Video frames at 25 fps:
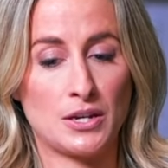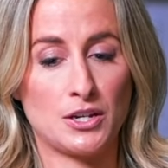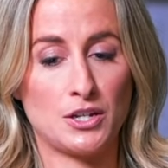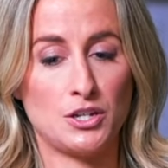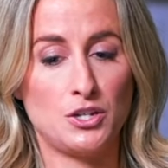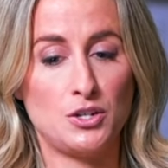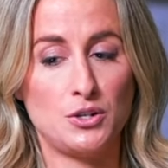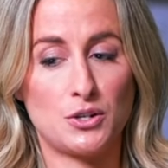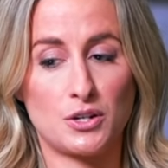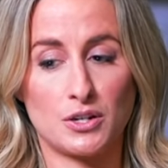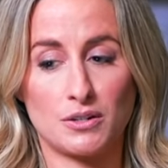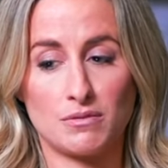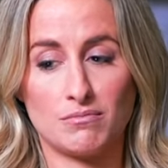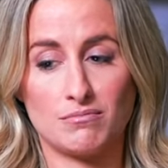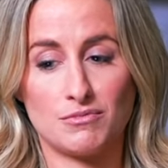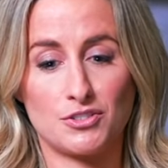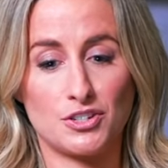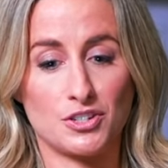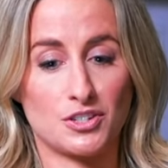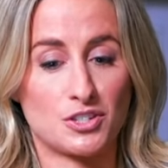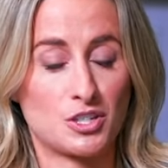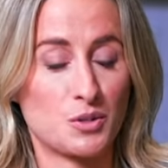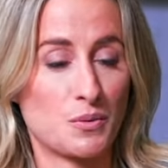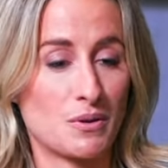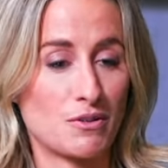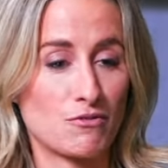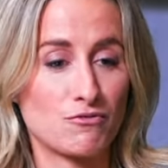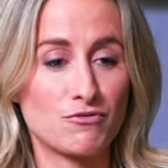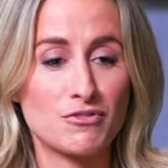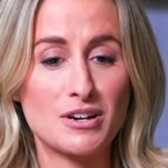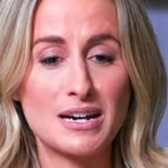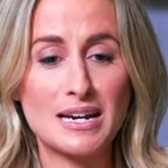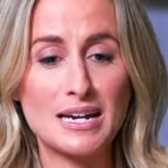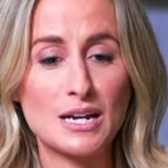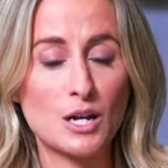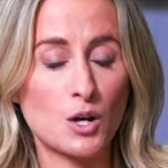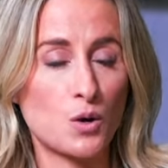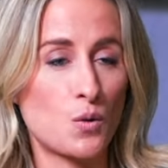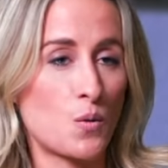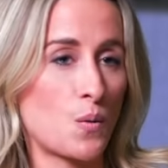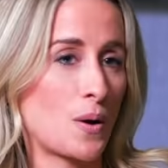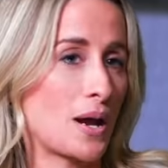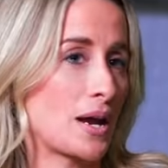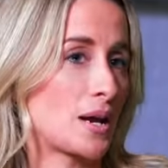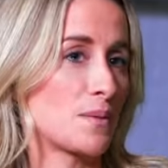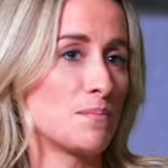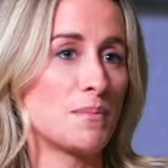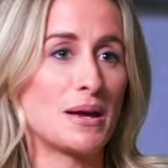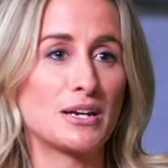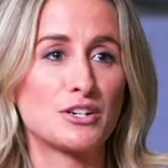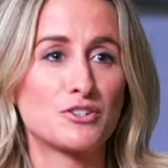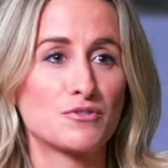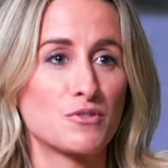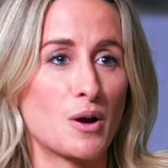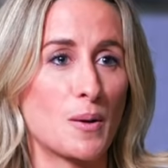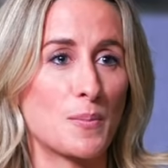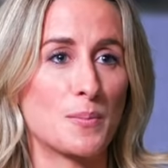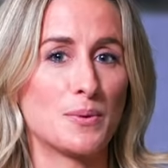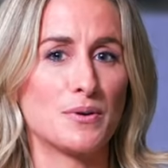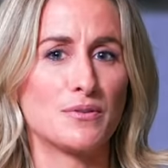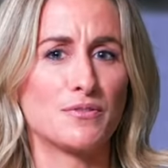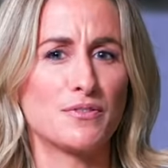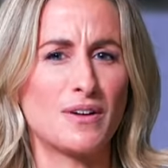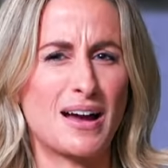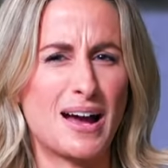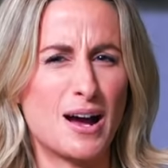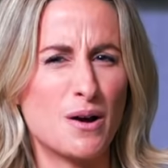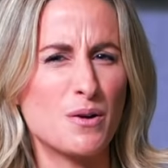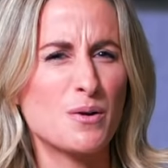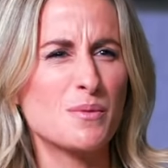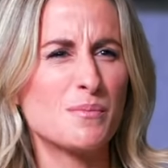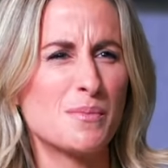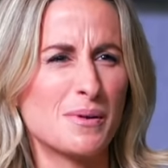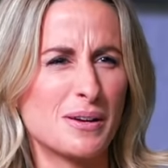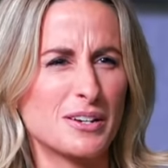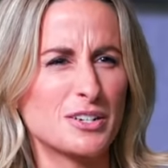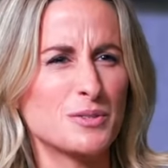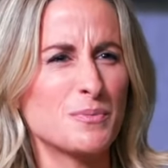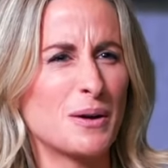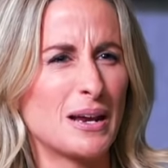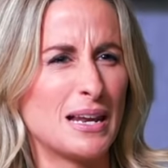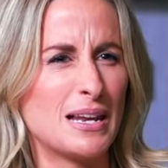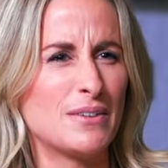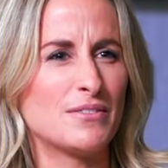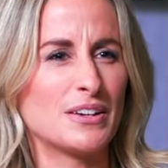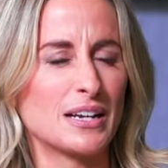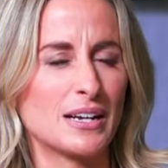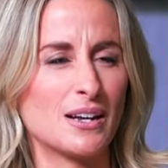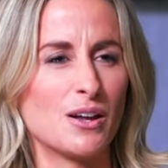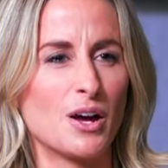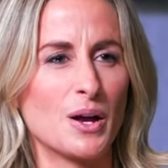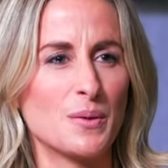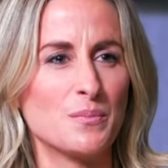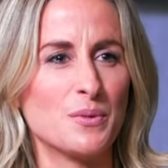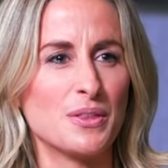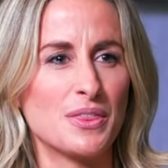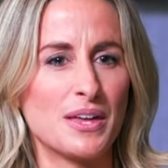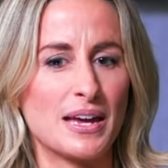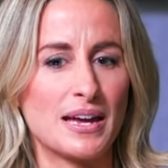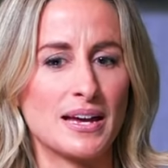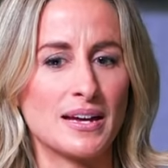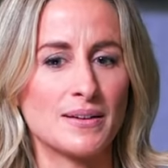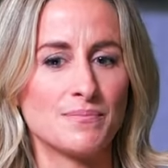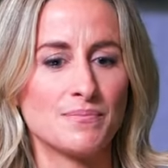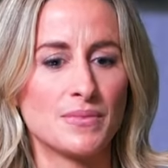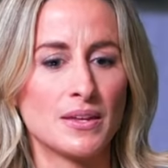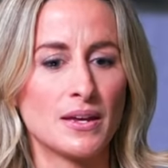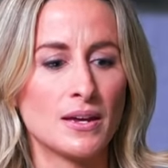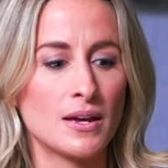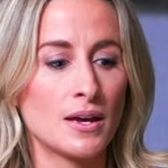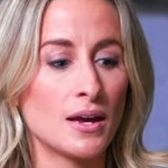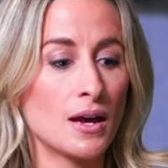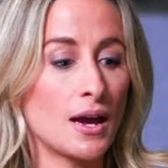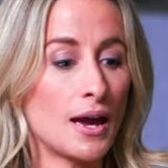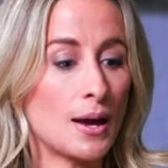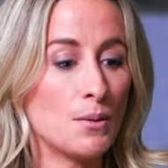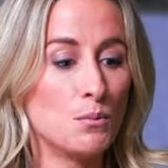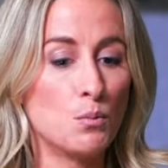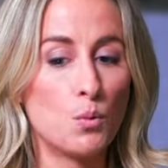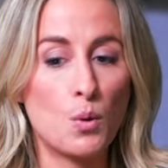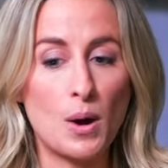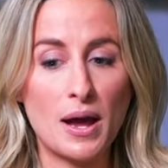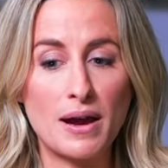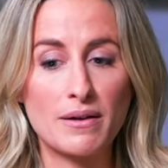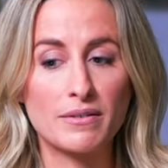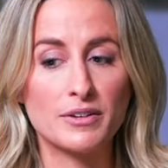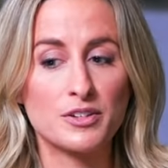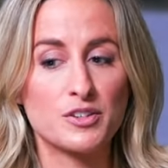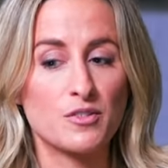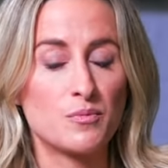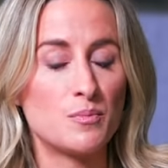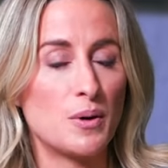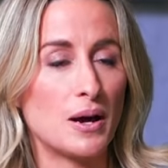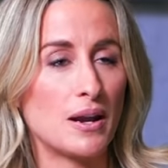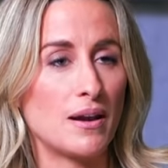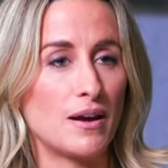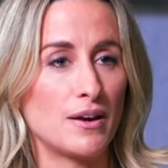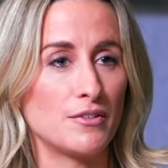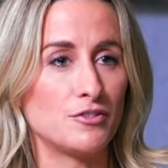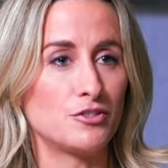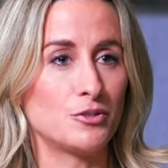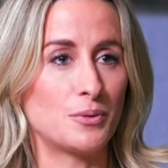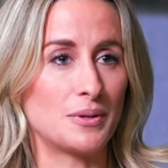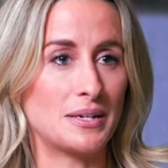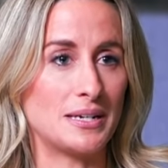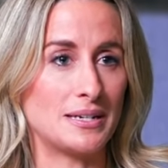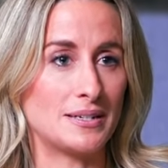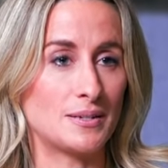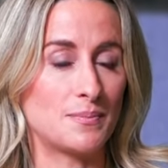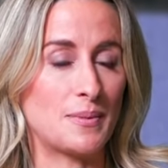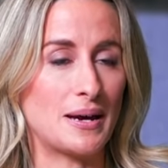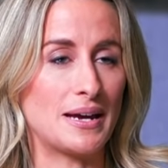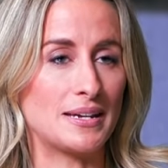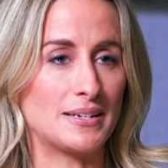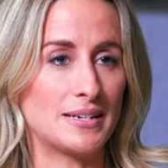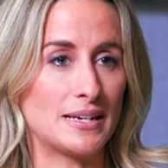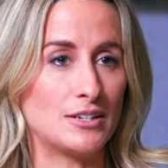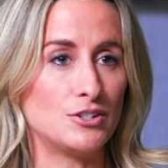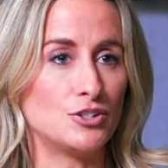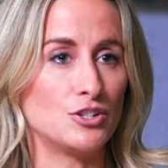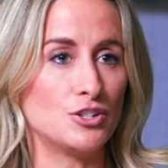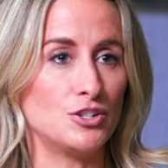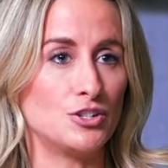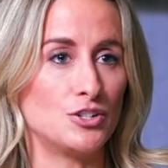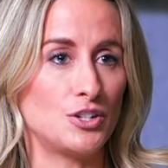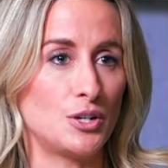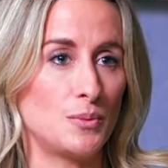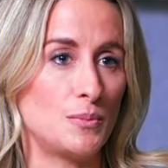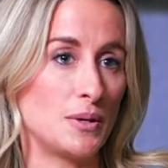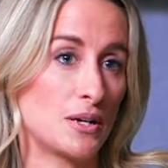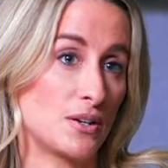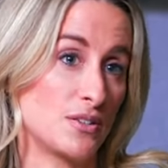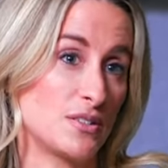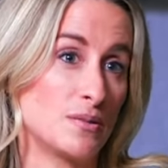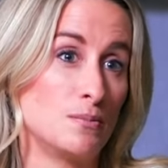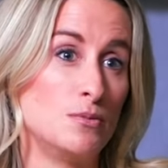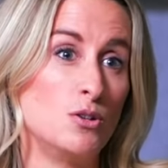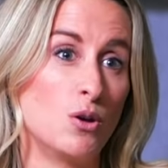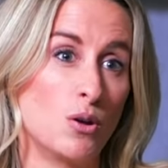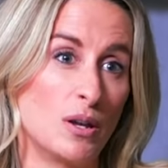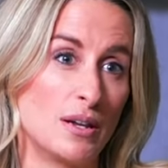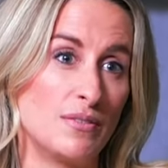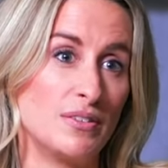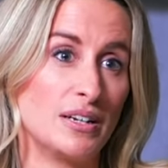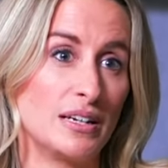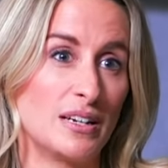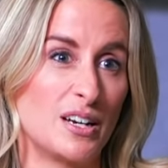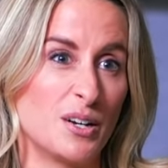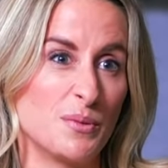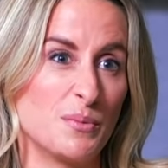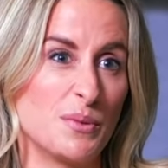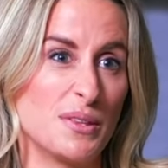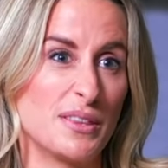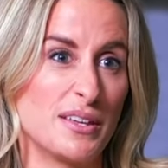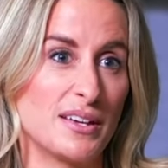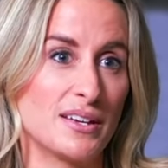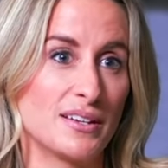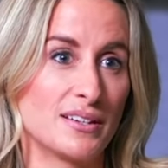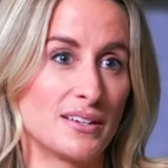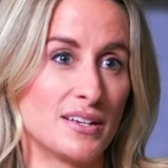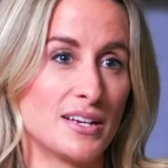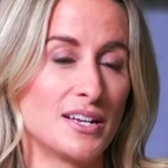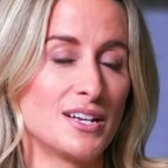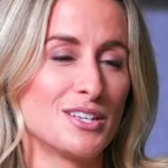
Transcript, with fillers: You can just do a really quick measure up of how much am I living in line with it and what areas of my life do I need to pay attention to because I'm not living in line with it.